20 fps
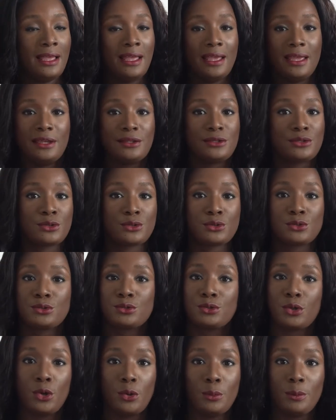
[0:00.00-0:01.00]
it's
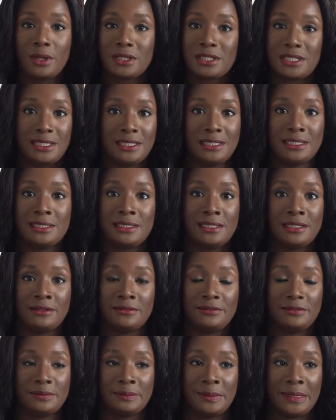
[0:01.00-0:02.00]
so much easier
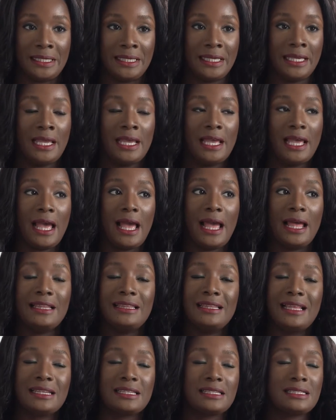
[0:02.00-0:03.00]
for me, and
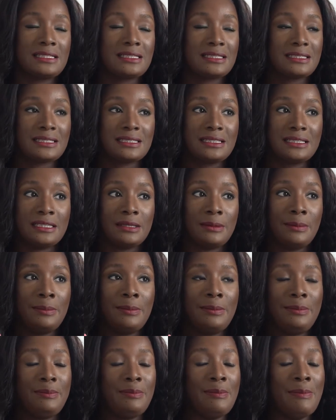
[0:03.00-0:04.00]
that is the
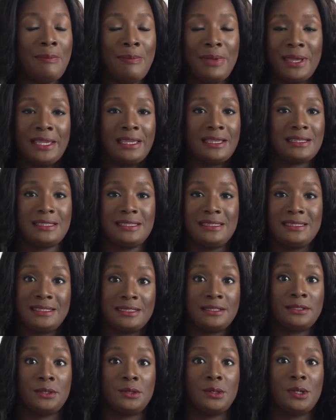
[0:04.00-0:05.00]
biggest
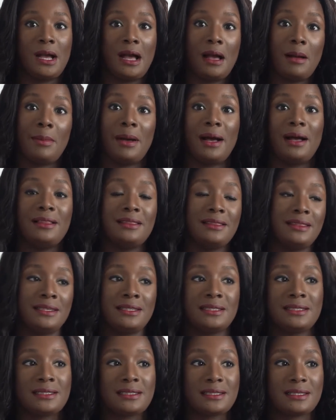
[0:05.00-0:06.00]
deal about
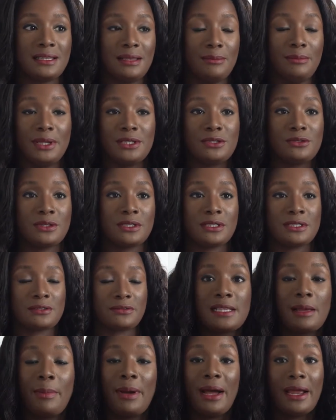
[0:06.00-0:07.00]
this menstrual disc.
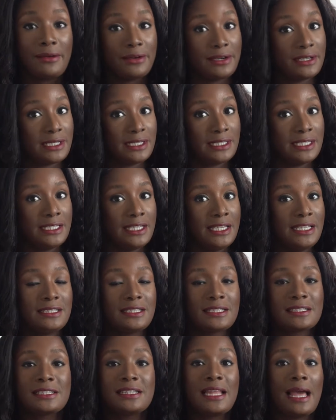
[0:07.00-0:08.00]
Apparently it
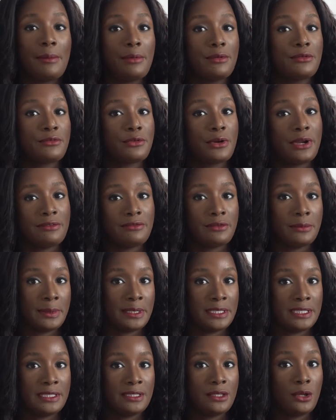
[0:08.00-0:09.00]
doesn't happen for
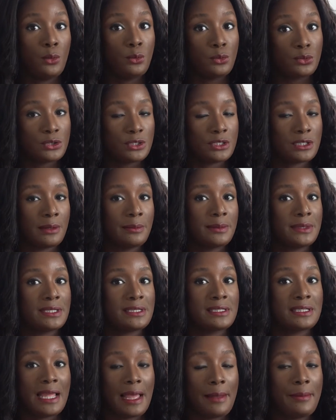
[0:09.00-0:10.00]
everybody. The auto dump
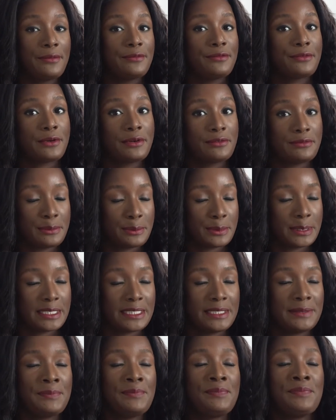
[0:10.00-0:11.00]
doesn't happen for
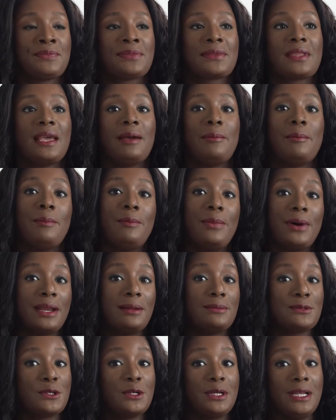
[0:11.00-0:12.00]
everybody, but
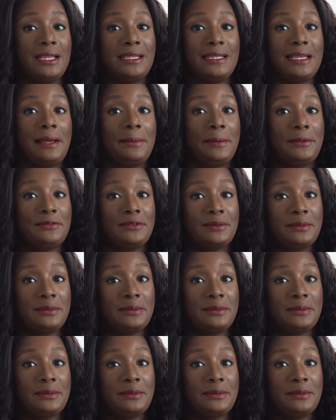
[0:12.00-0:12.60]
I'm so glad it happened for